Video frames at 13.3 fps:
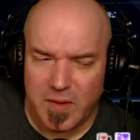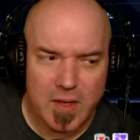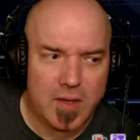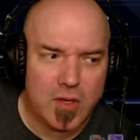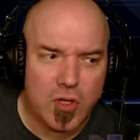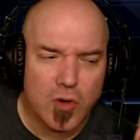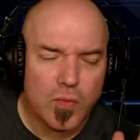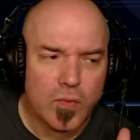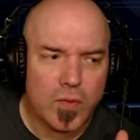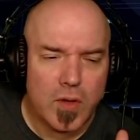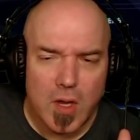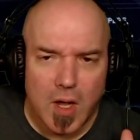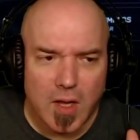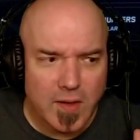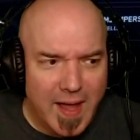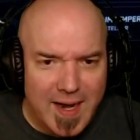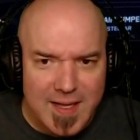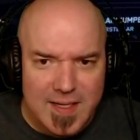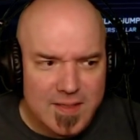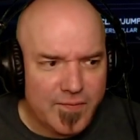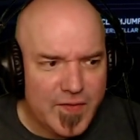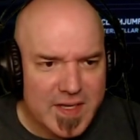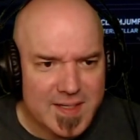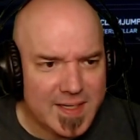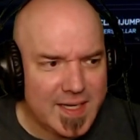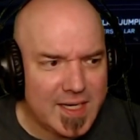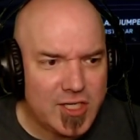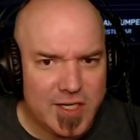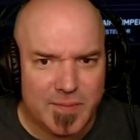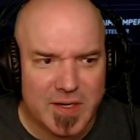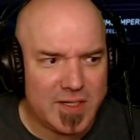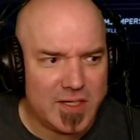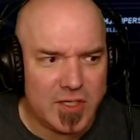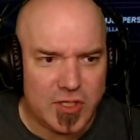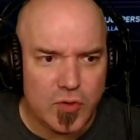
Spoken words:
A lot of these investigation missions,